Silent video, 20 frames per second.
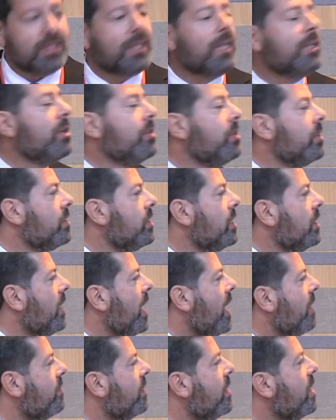And I know that he'll
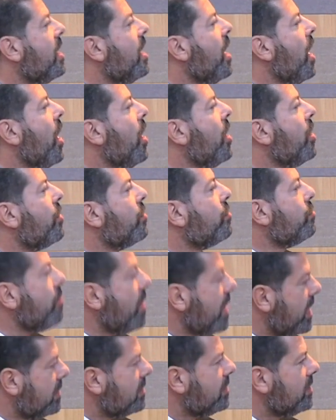have a
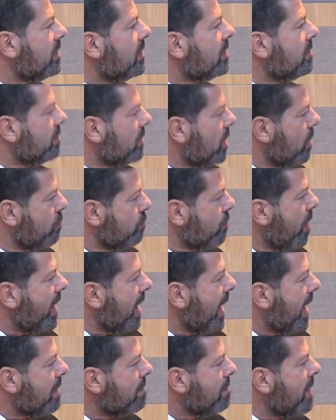great, you know,
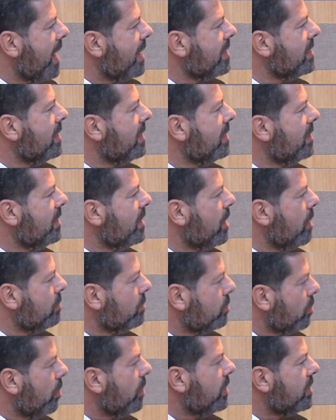right-hand man in Leo
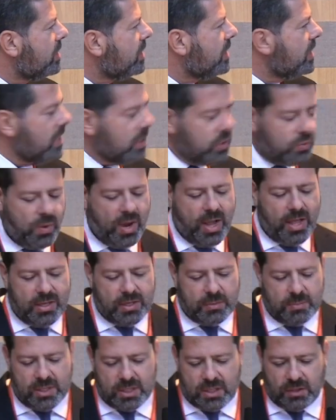Doherty as well,
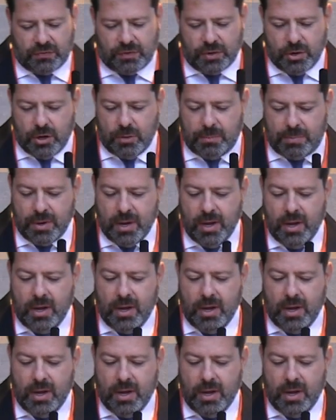as Minister for Europe,